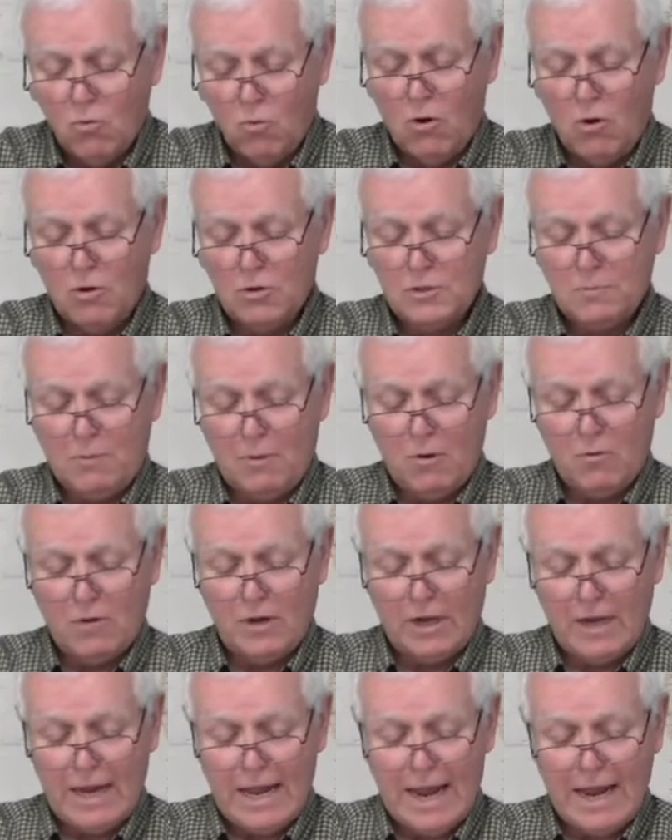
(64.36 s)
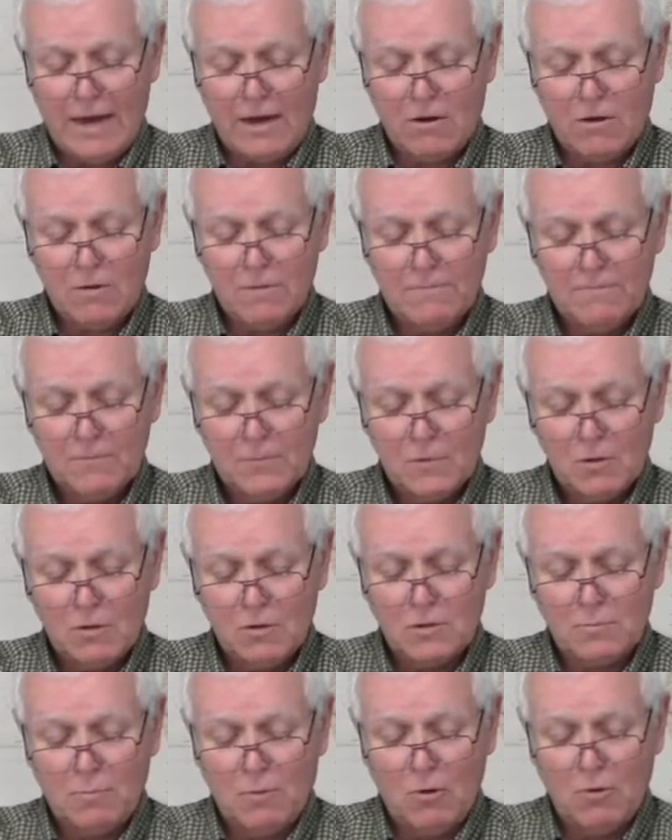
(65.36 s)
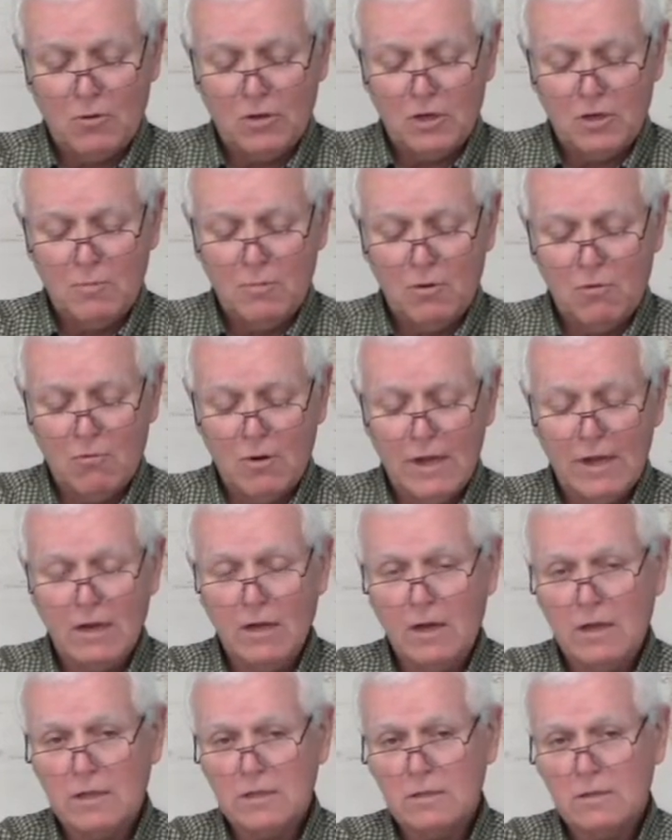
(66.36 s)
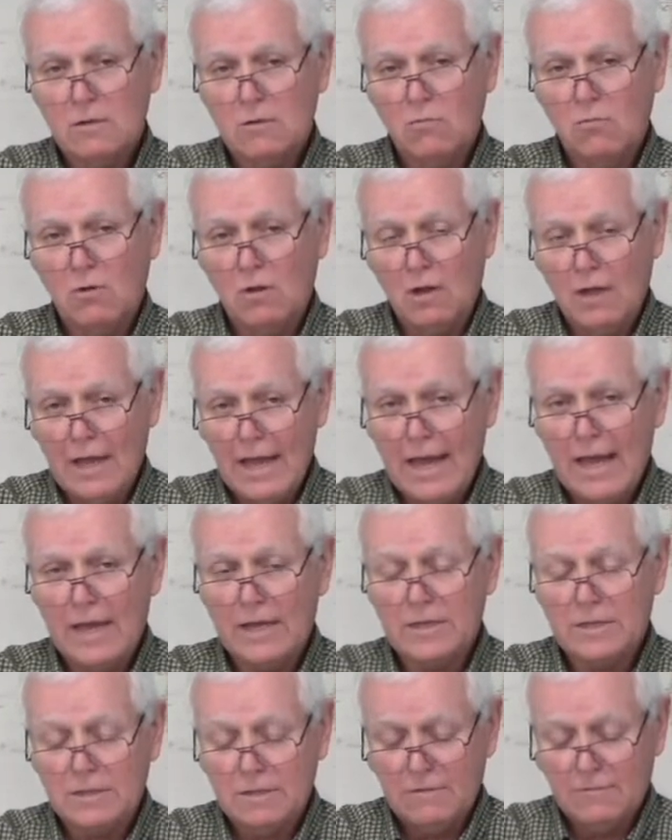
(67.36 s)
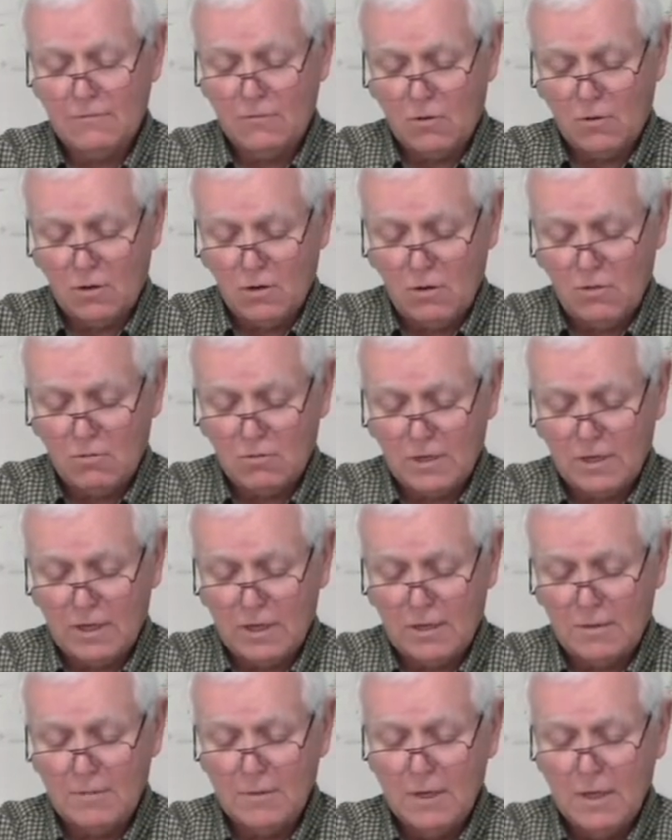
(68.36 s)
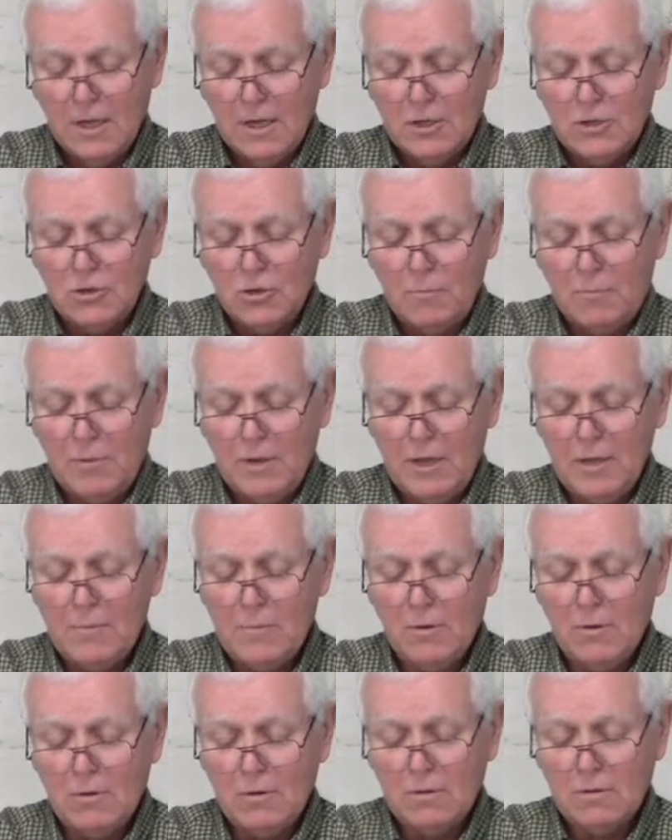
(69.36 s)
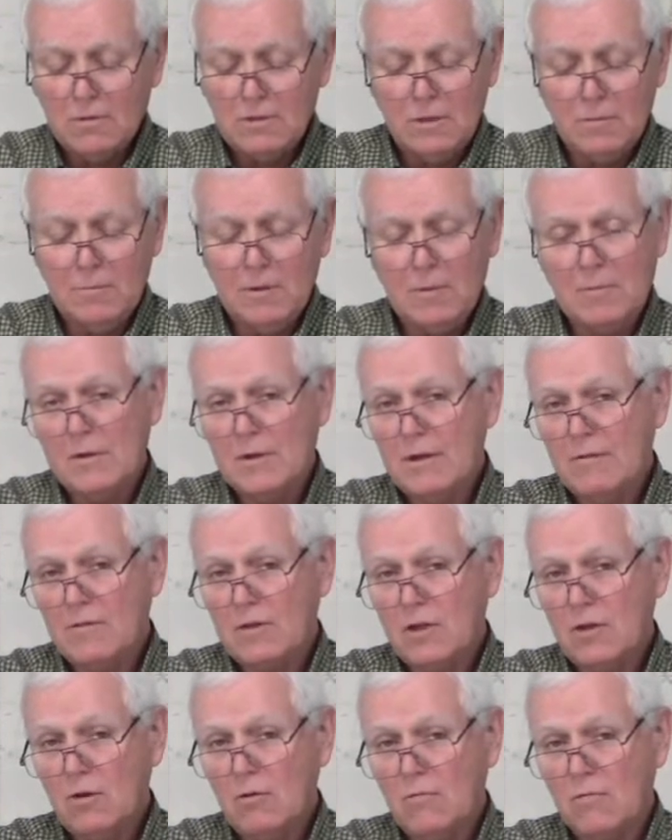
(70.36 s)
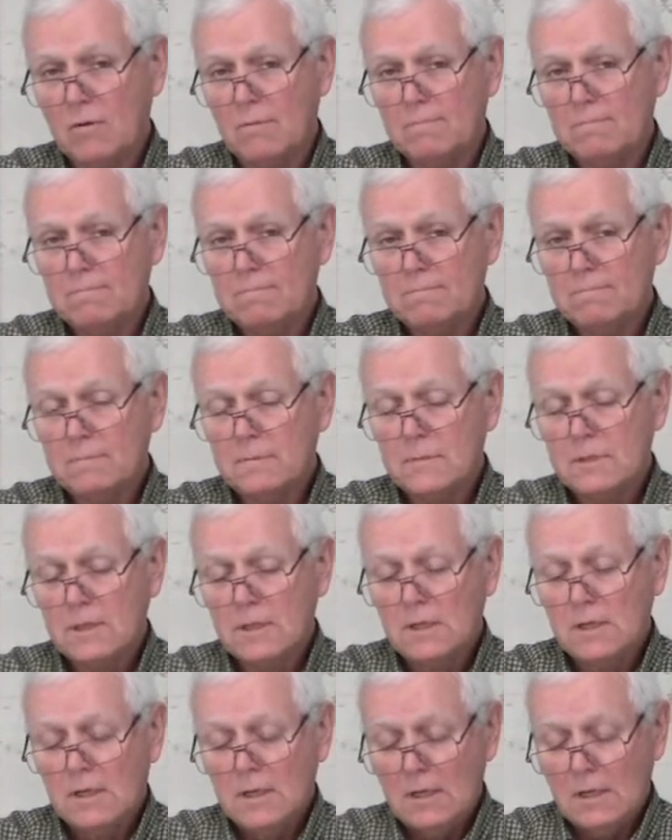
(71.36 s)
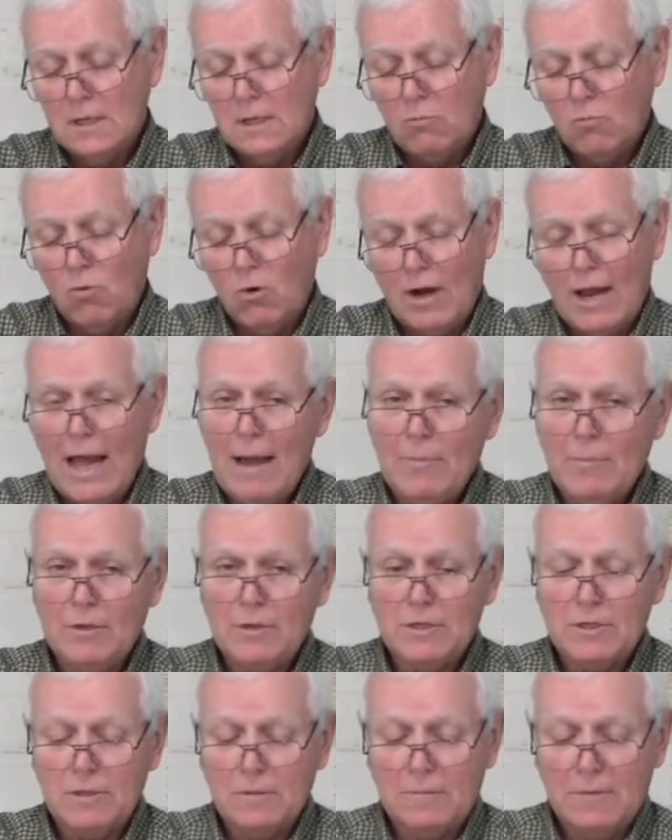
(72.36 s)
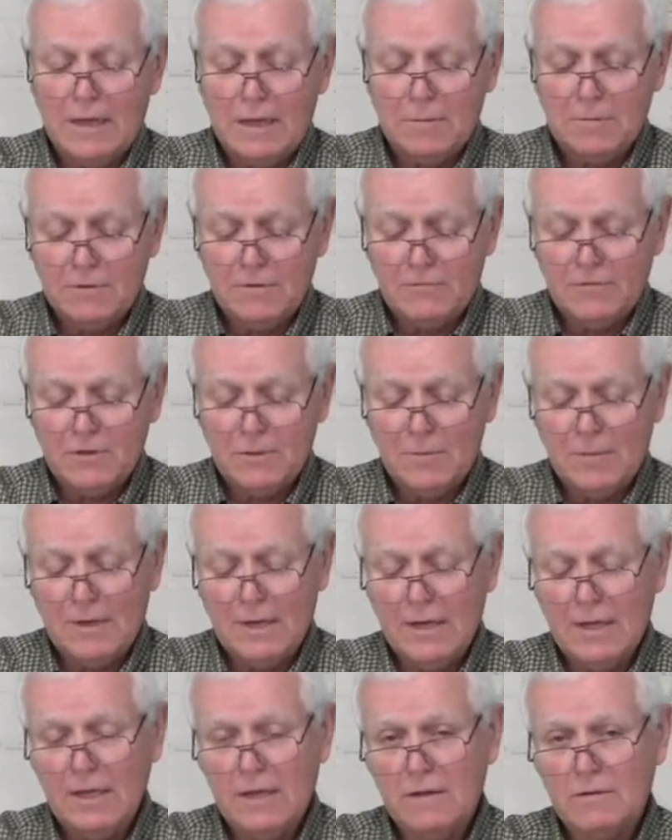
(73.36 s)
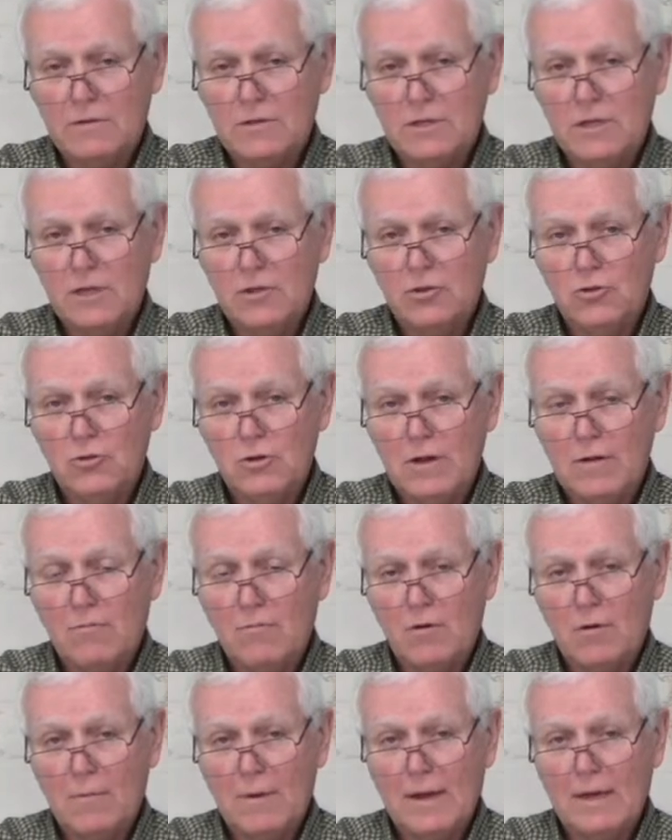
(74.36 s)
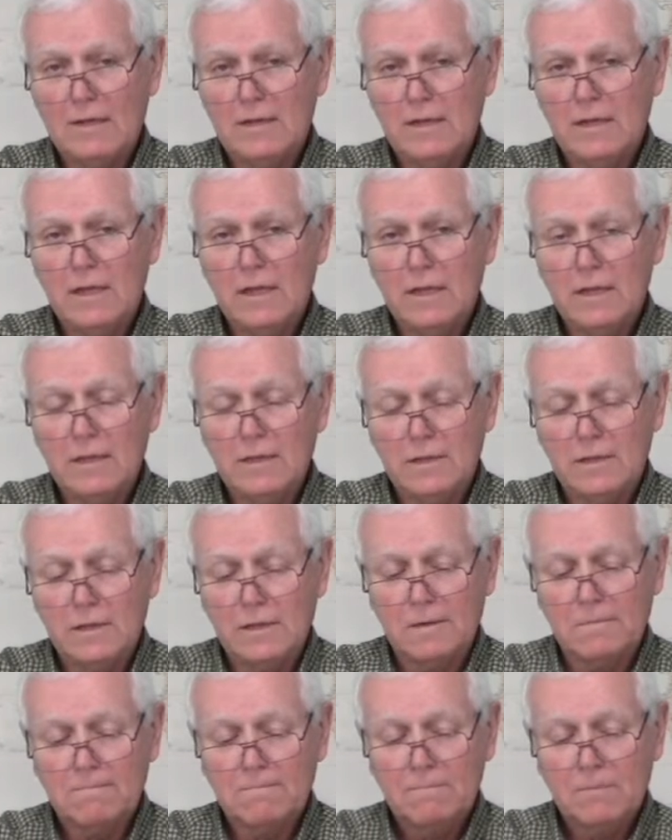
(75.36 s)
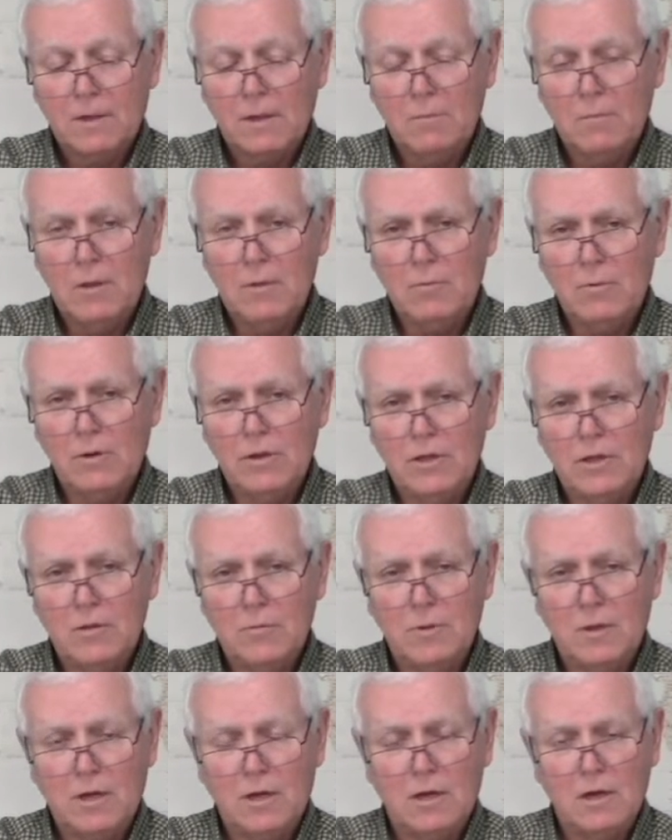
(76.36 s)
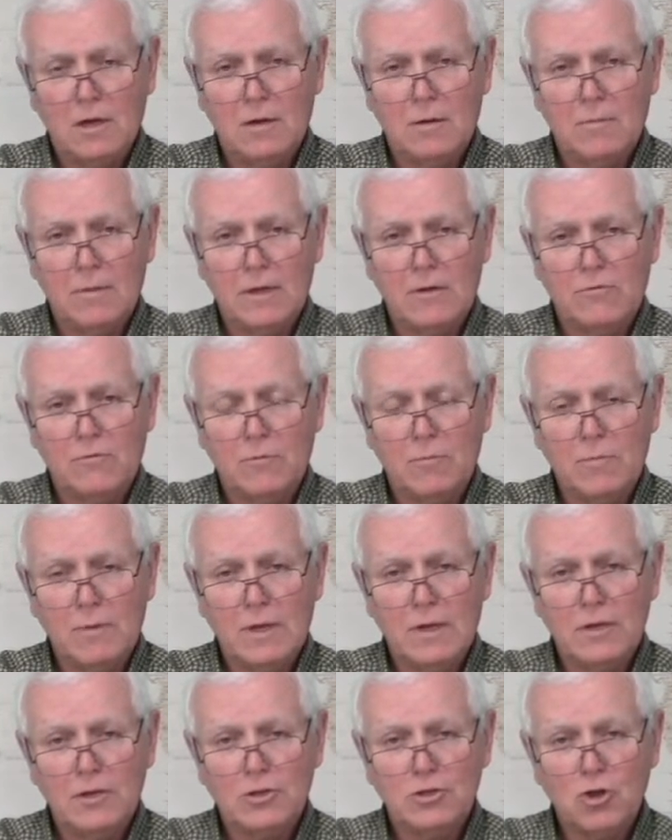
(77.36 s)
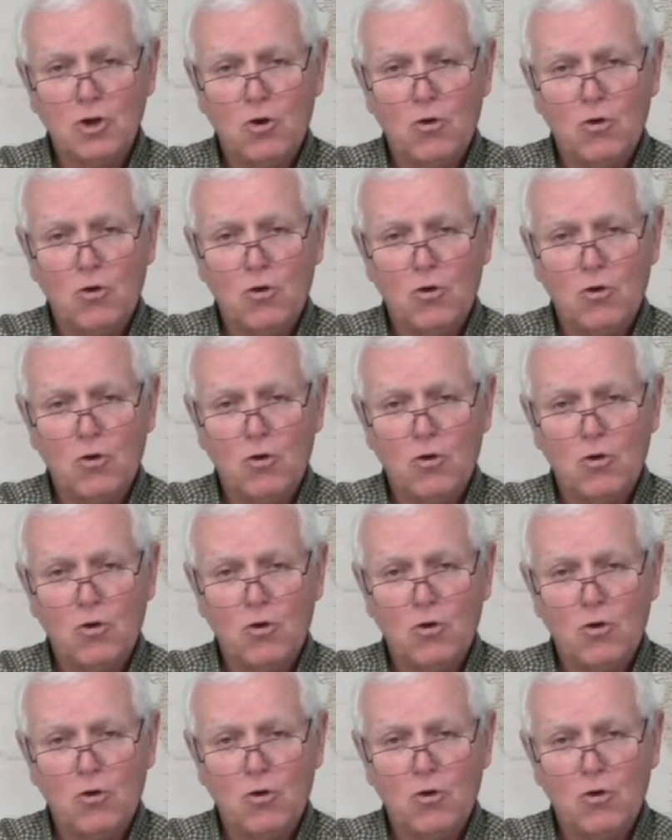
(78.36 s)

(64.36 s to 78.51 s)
Words spoken in anger or spoken to berate us will last for a long time. So some people never get over them. What happens sometimes if somebody has said you'll never amount to anything, people either become a tremendous